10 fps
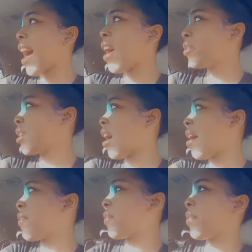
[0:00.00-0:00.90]
out
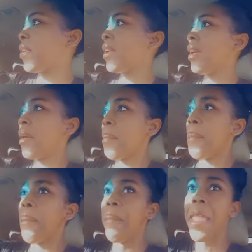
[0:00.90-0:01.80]
of
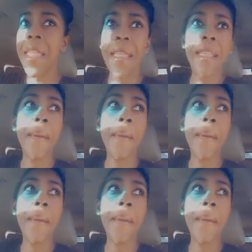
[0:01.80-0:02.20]
May